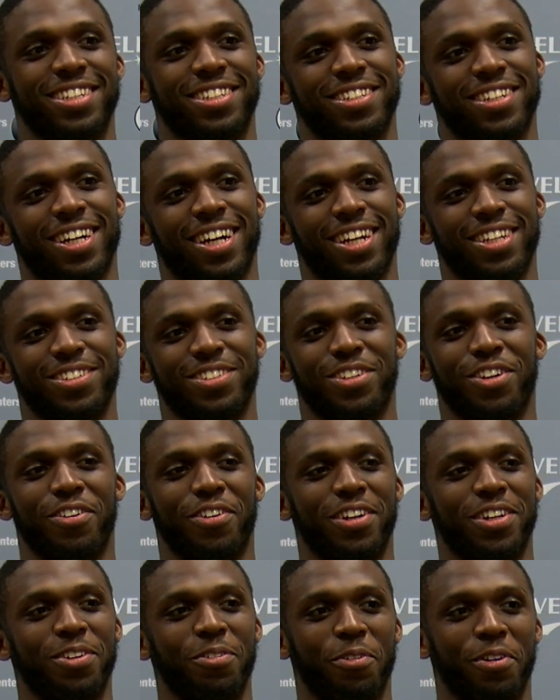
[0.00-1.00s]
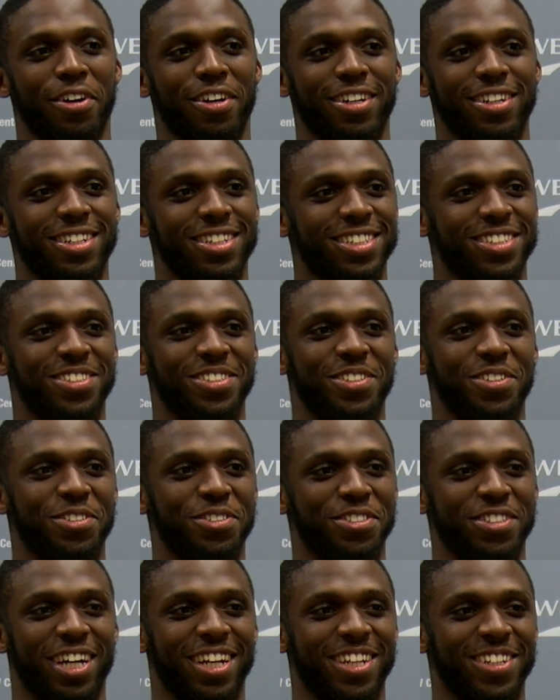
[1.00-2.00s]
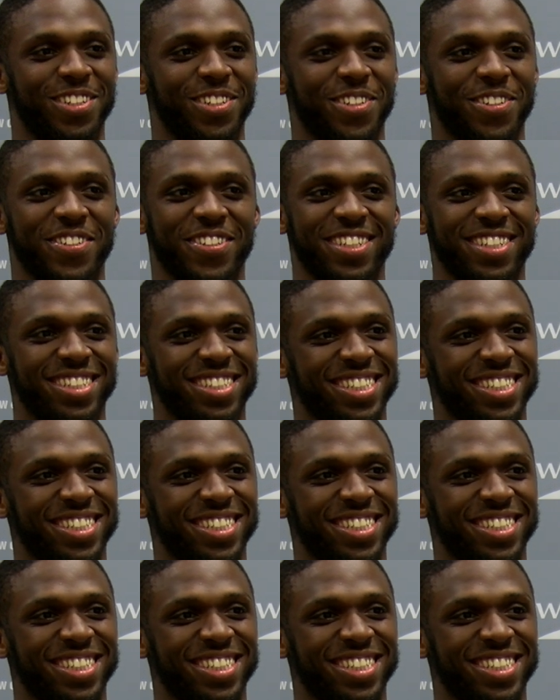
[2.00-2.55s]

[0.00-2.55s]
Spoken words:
You kind of you go into work, you do what you got to do.